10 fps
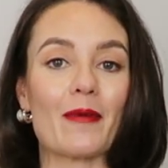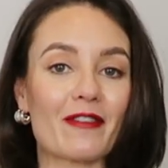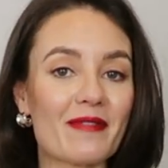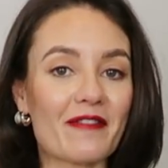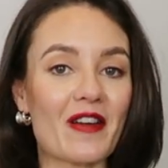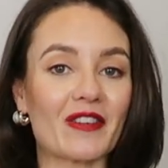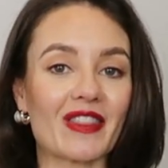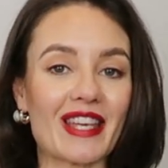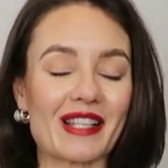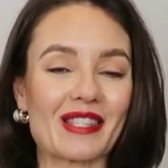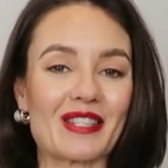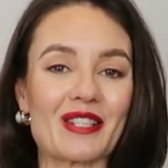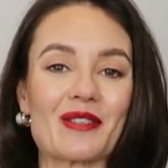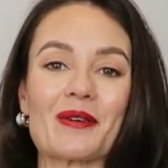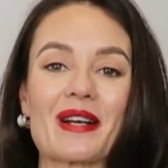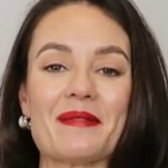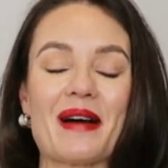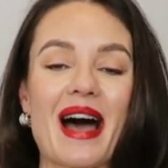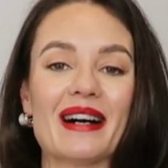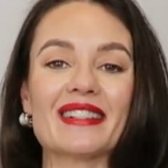one of my favorite things to talk
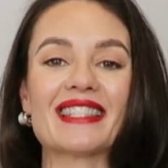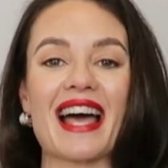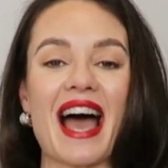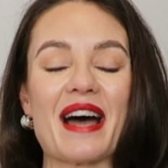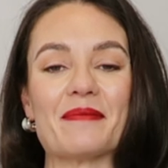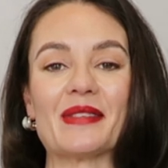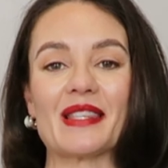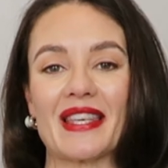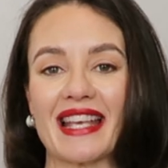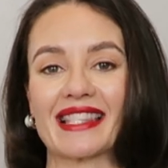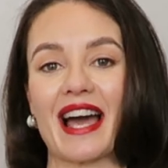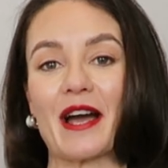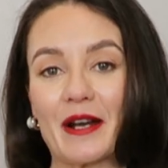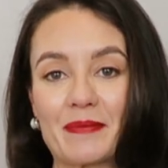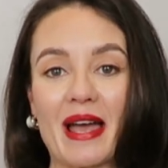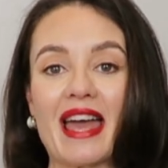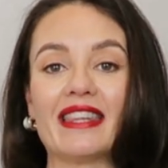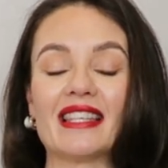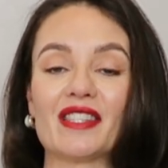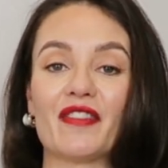about. So yes, I hope
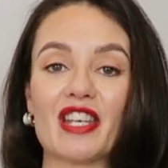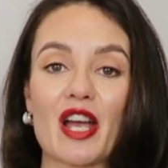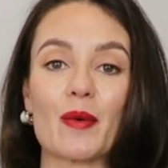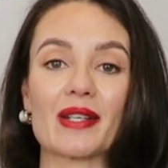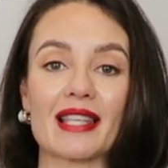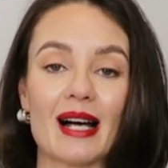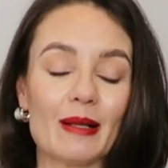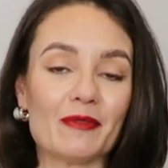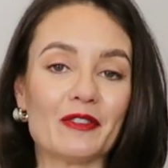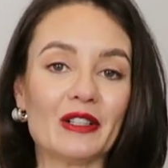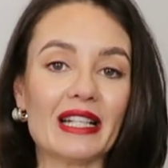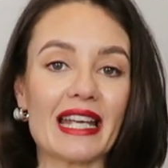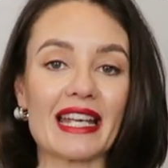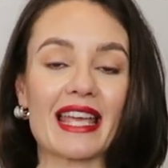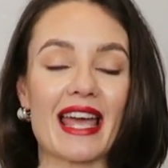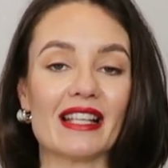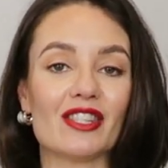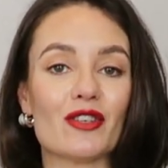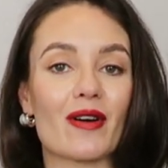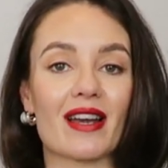this video was helpful in
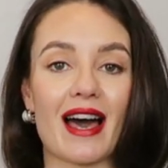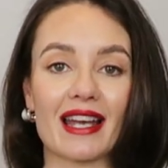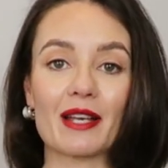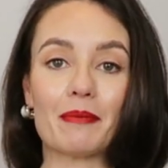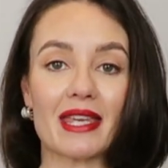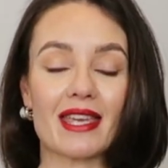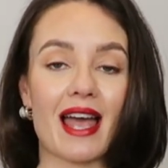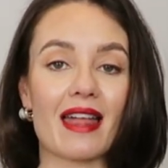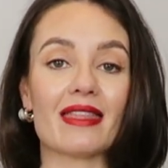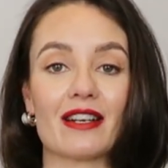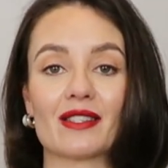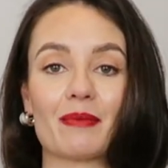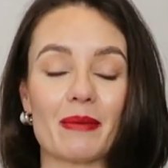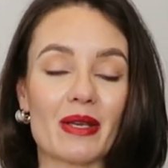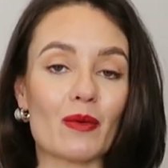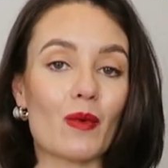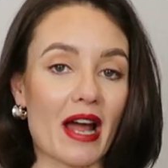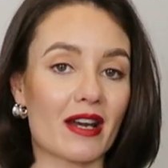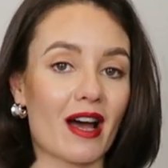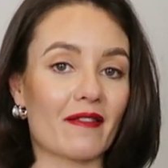case you are like me and there's maybe
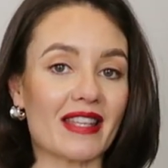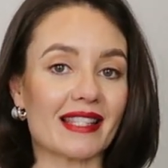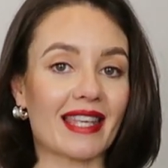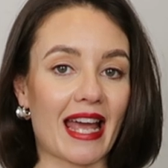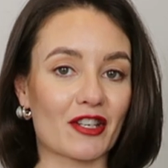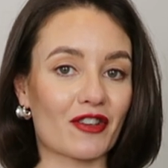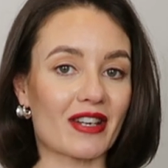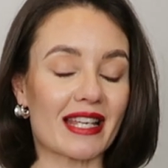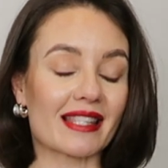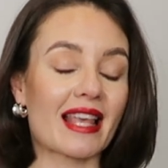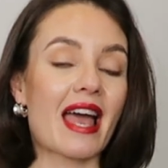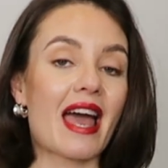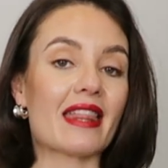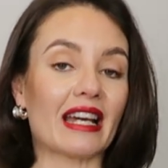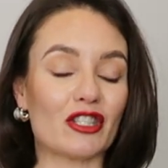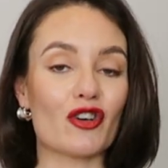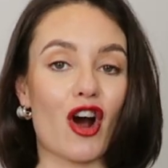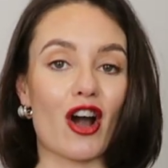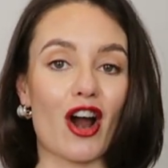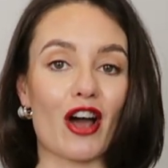one of these categories that you
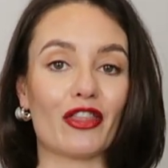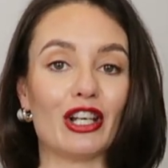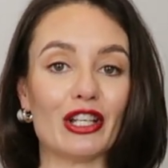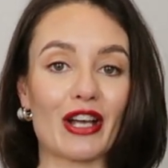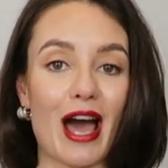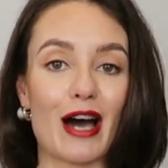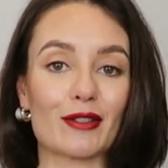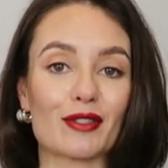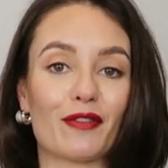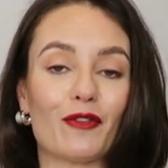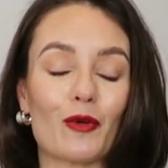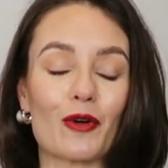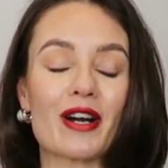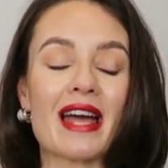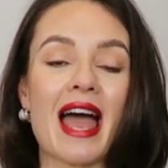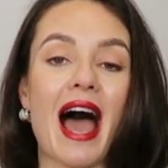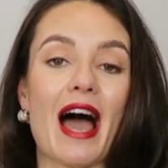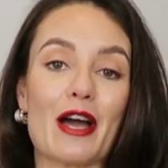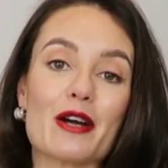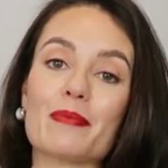are on the lookout for.
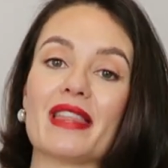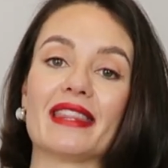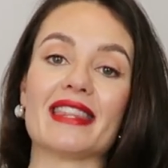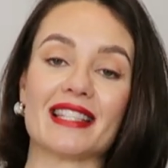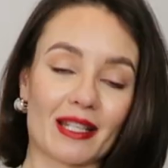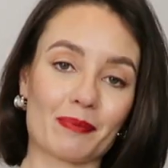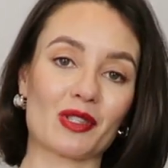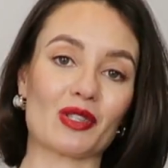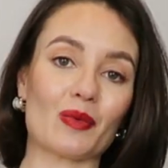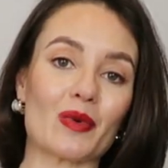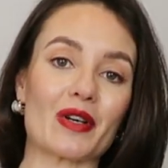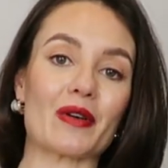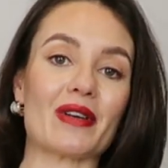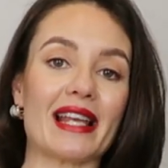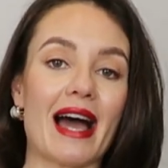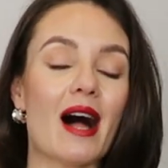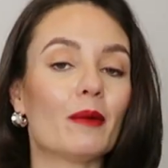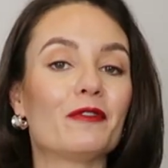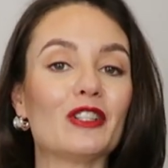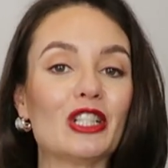I hope that the tips were really
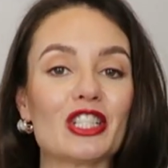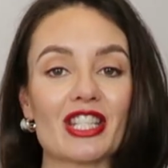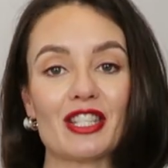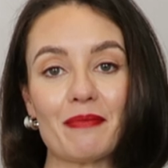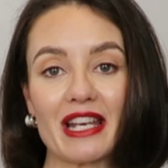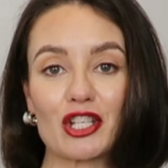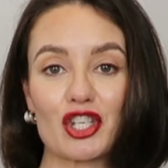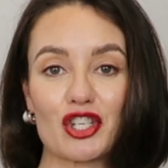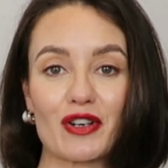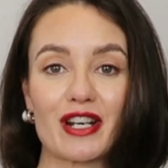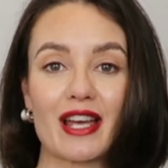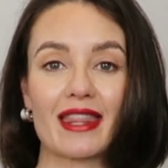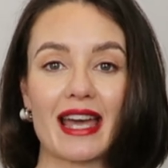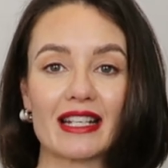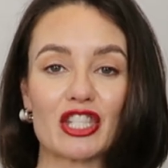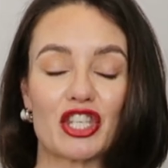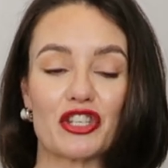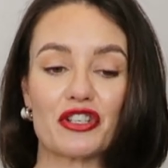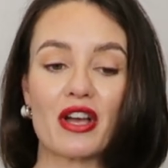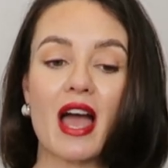helpful, just to make sure that
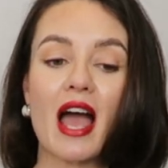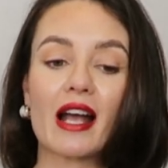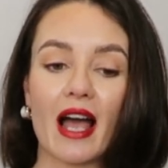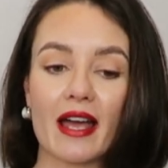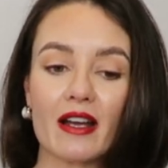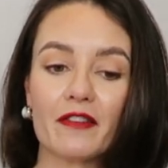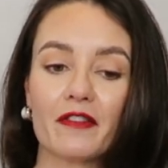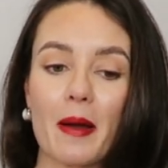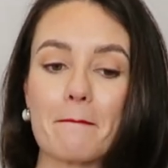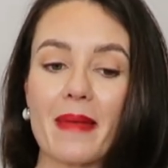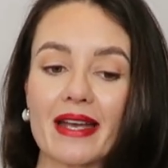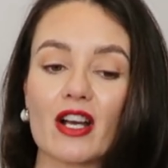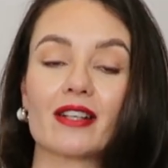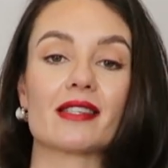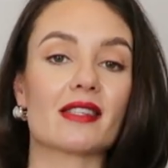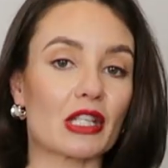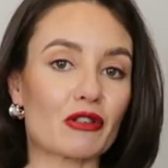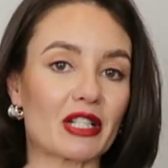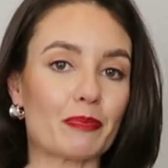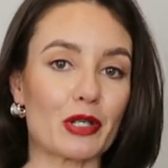you kind of make
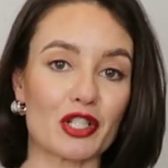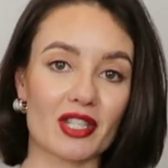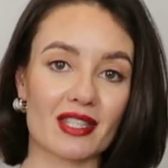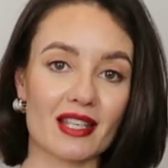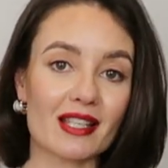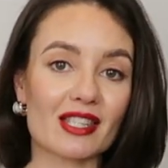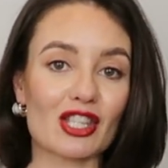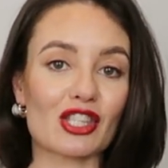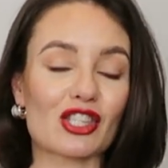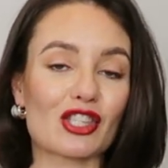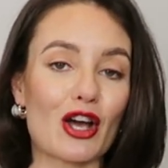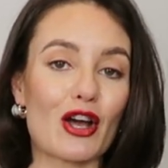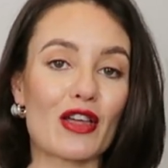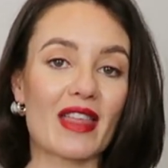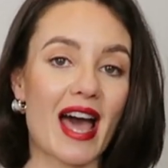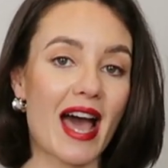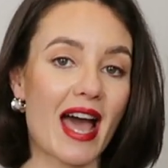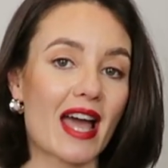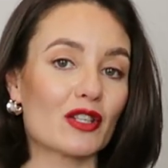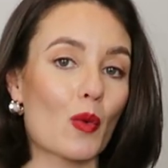considerate purchases, so
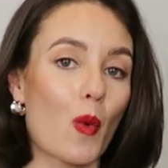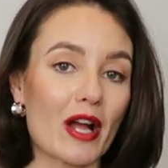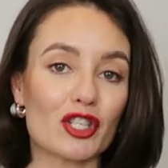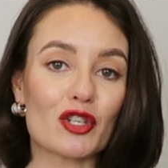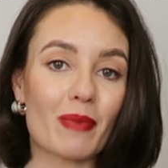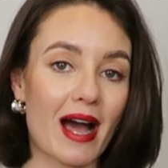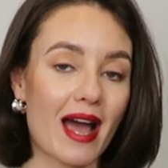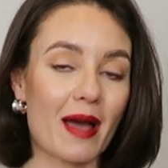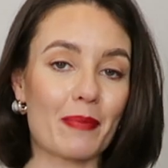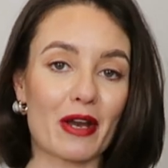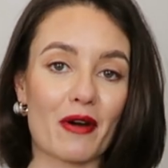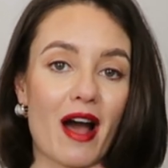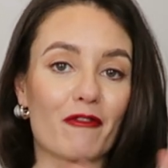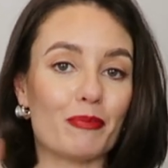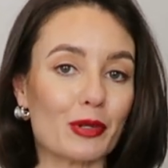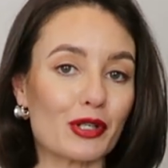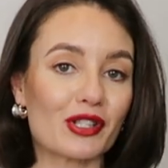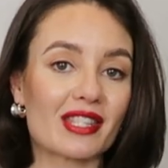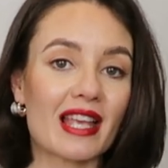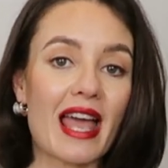that once you buy a pair of
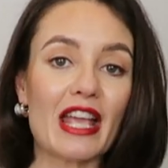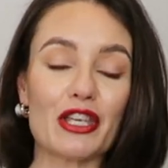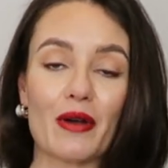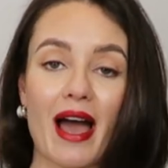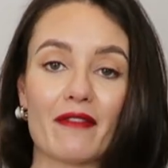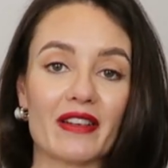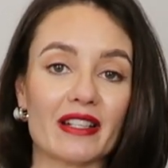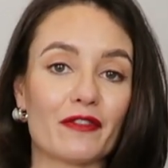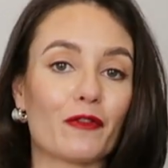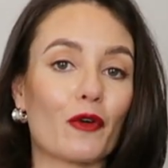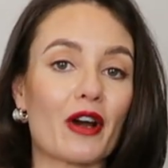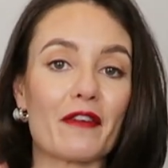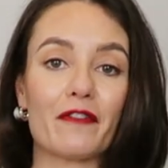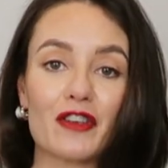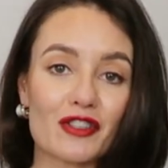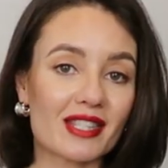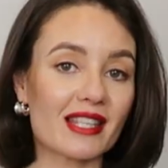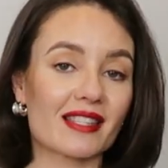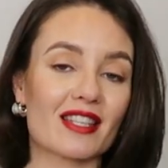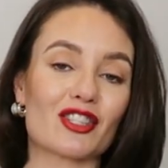boots, you have it for a few
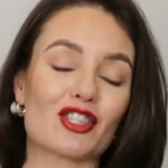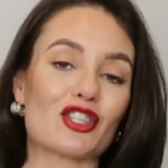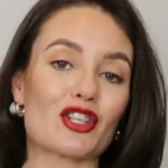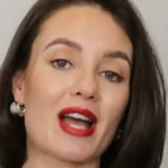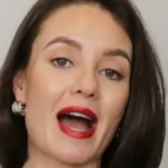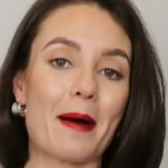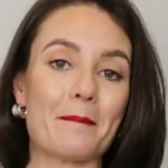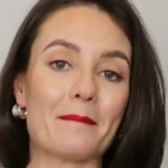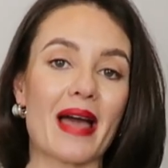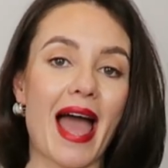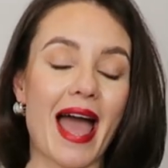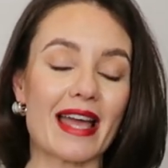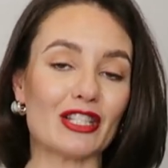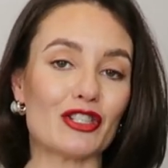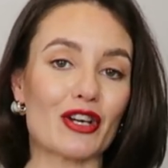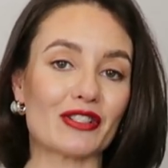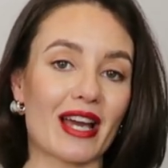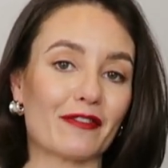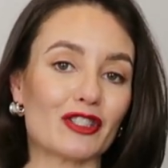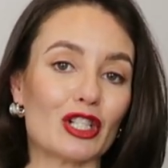seasons to come and you don't
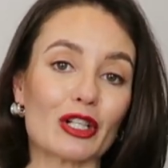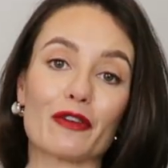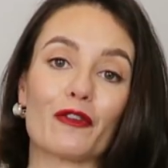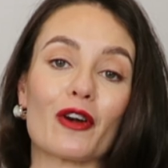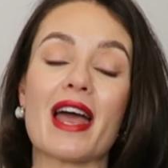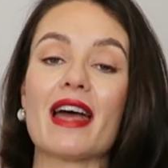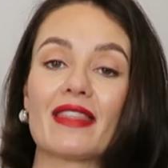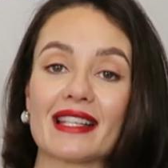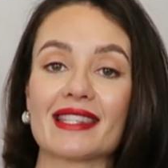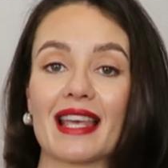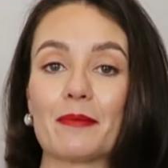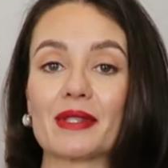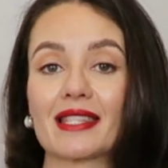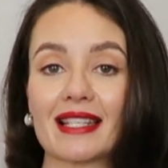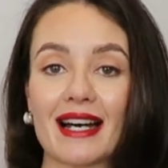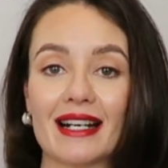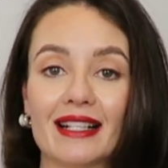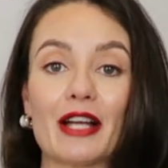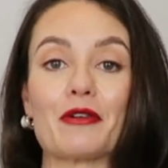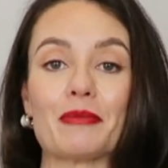have to look for that same
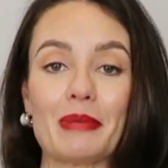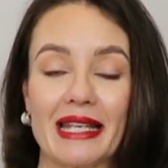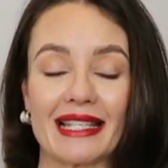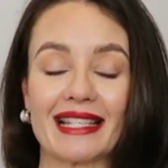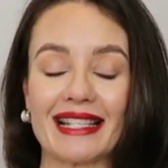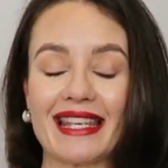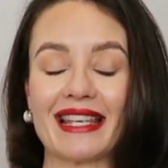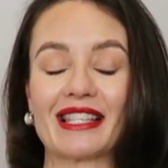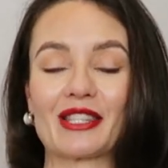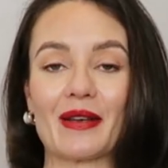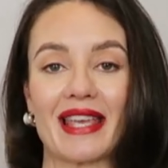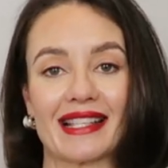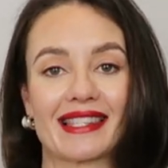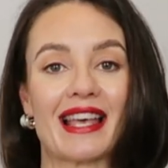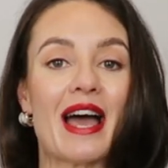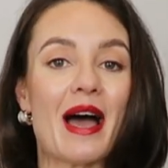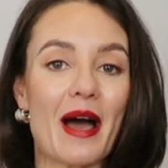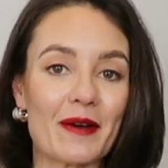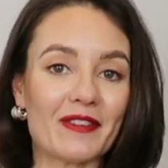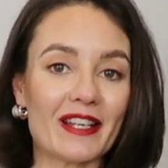style repeatedly. So yes,
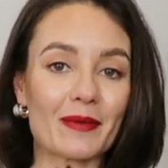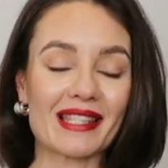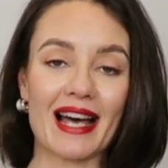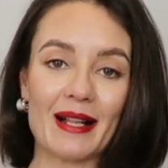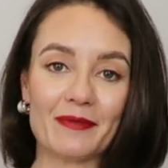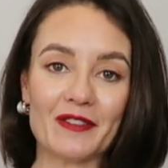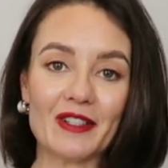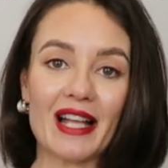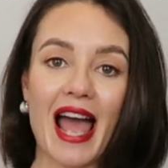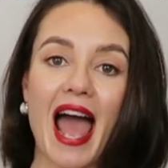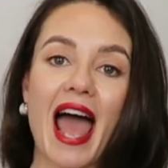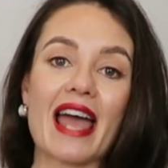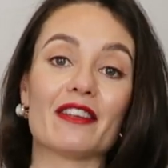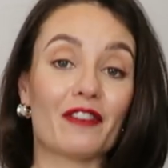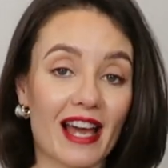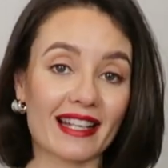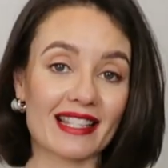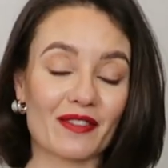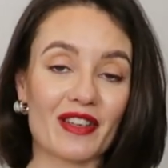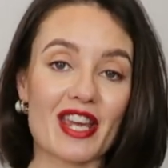hopefully it was helpful, and if you like
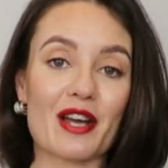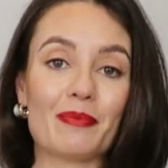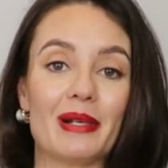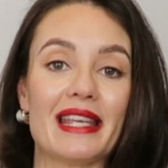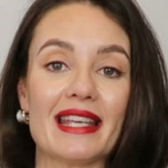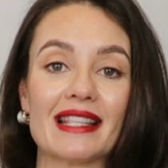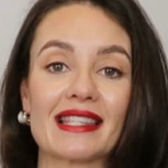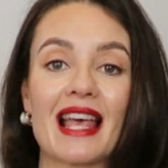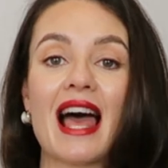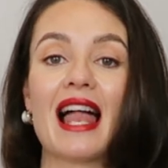this video, please